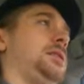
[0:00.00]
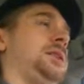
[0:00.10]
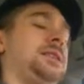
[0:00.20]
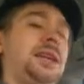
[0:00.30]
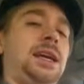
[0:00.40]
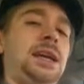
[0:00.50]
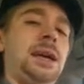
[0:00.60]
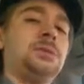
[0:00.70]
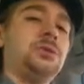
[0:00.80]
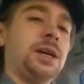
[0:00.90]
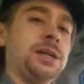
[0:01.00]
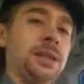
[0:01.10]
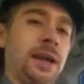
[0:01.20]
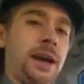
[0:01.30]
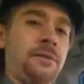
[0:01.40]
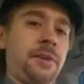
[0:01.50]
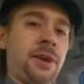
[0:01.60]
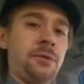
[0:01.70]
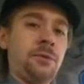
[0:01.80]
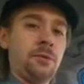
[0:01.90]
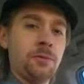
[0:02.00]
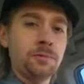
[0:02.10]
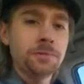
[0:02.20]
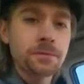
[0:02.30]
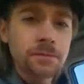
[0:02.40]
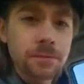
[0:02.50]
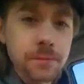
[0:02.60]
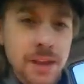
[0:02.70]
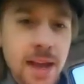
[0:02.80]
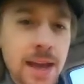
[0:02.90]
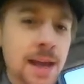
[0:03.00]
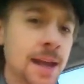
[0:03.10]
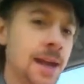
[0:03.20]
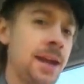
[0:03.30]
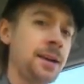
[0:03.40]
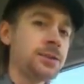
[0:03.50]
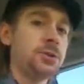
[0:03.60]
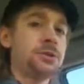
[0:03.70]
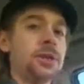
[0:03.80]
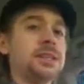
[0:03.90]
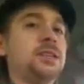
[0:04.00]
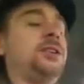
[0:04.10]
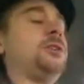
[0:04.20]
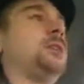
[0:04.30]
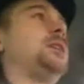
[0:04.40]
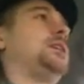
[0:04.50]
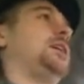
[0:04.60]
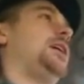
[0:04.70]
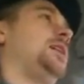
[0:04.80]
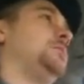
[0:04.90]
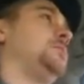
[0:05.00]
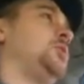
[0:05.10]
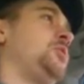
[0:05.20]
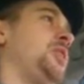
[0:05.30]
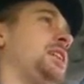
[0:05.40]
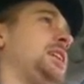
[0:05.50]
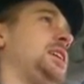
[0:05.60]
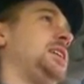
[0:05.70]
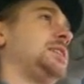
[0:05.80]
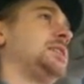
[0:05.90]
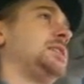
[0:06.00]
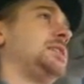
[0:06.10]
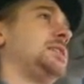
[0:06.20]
these in-game strikes that have variable. Hey, Dinosaur Rex, how you doing? So you've got these